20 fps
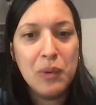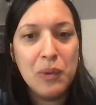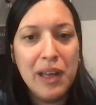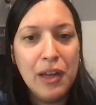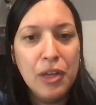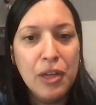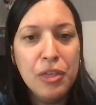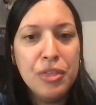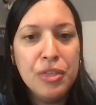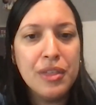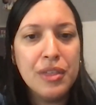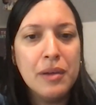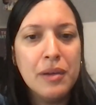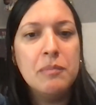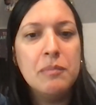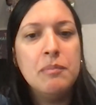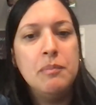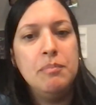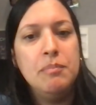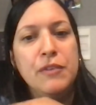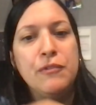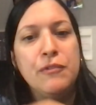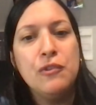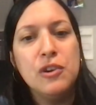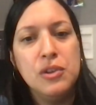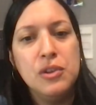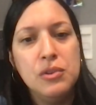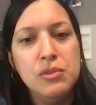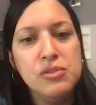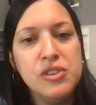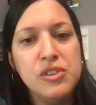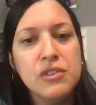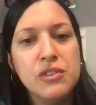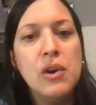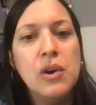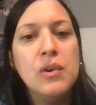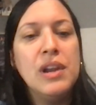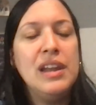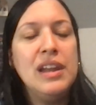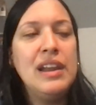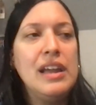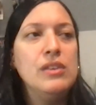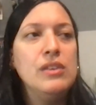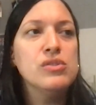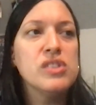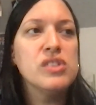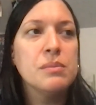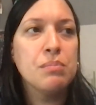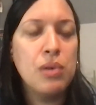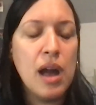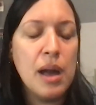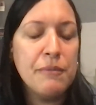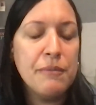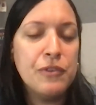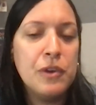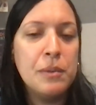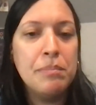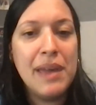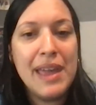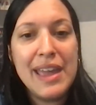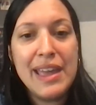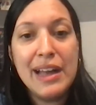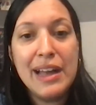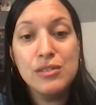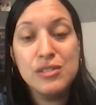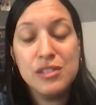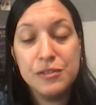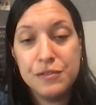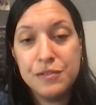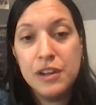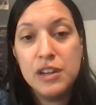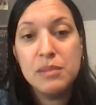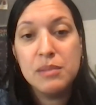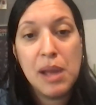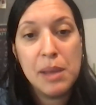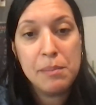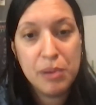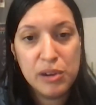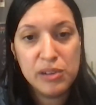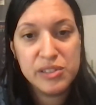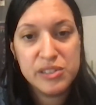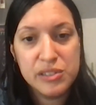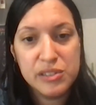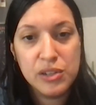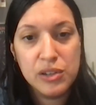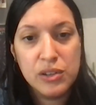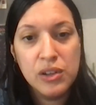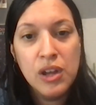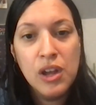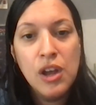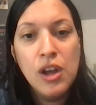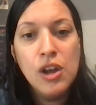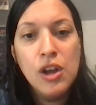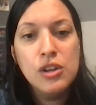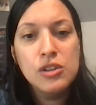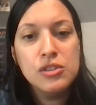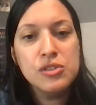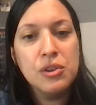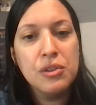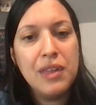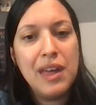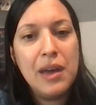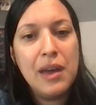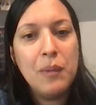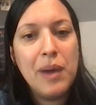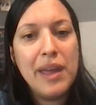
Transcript: wealth before you use your own. And I use the prop firm payout to fund my personal. So that